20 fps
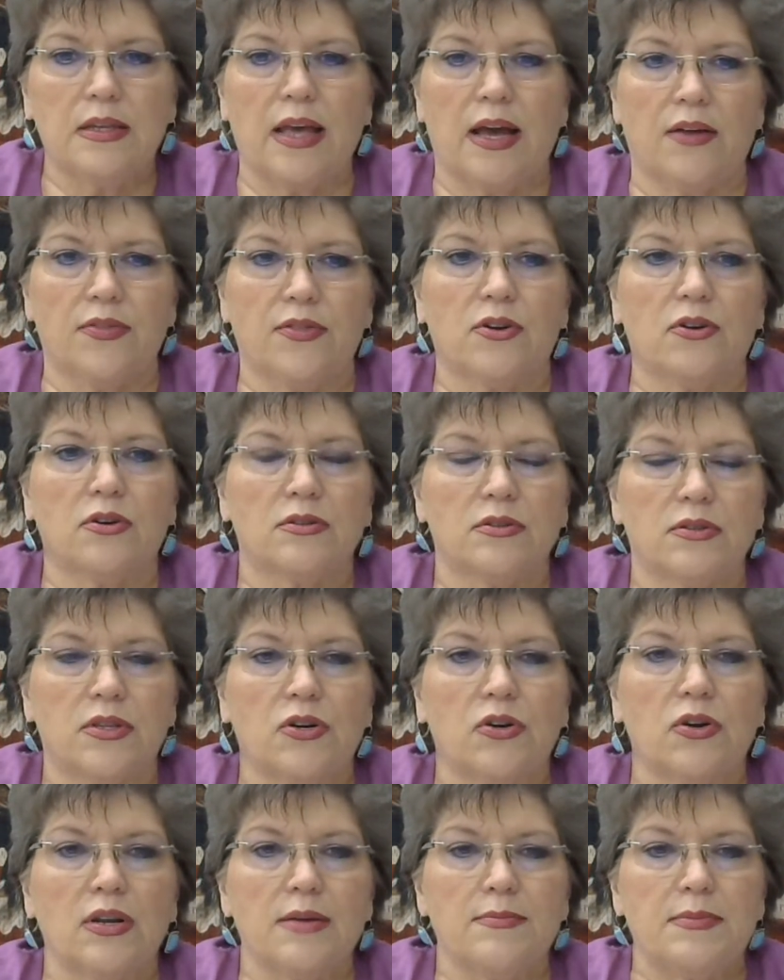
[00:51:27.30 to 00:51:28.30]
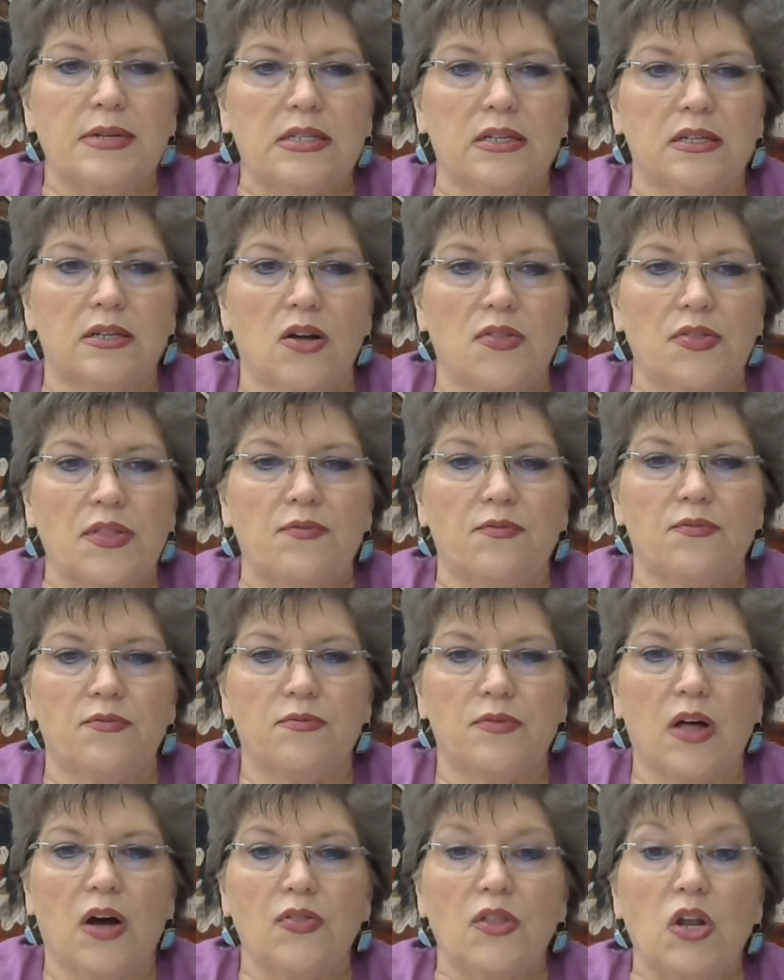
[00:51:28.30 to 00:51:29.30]
Yeah, they're limited on
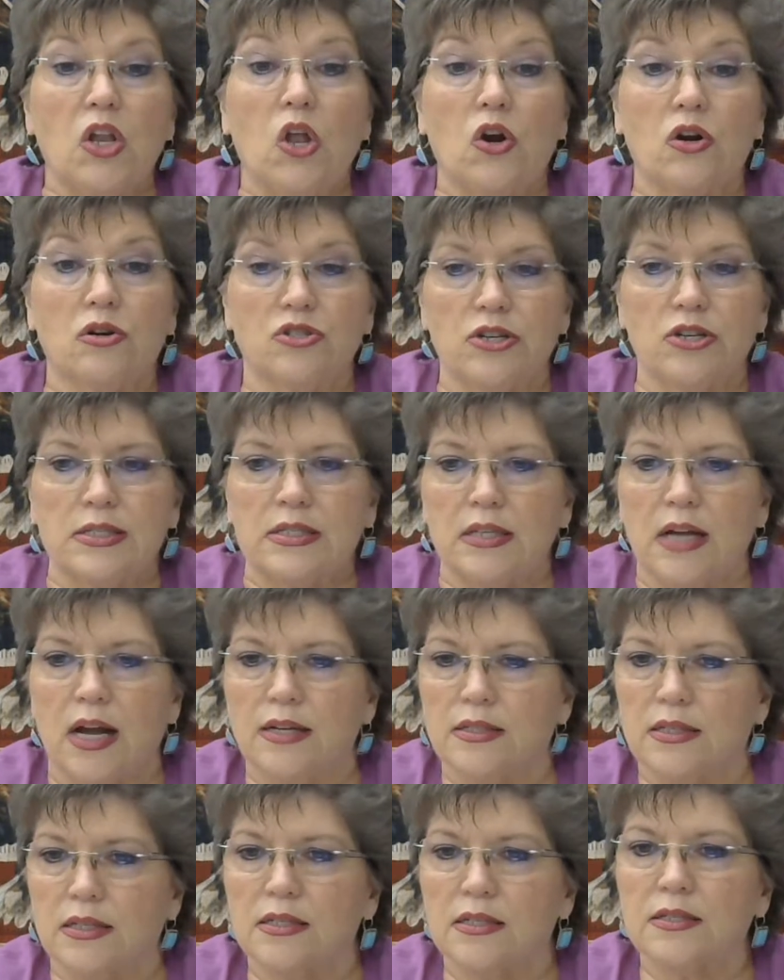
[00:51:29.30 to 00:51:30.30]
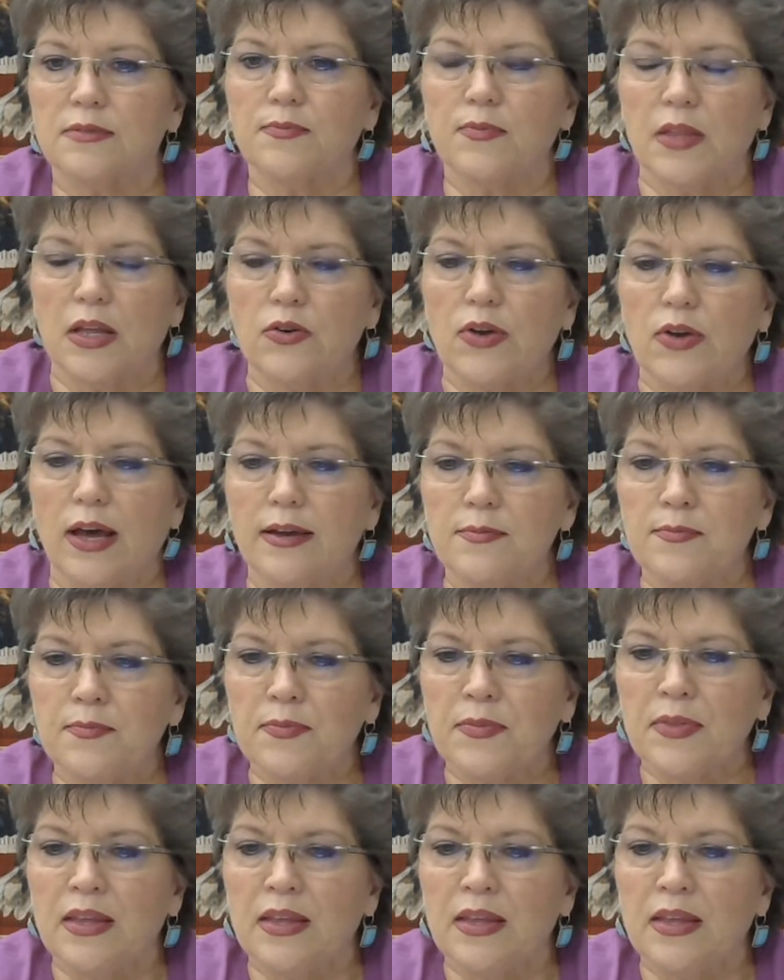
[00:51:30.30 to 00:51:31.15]
the largest sizes. Okay.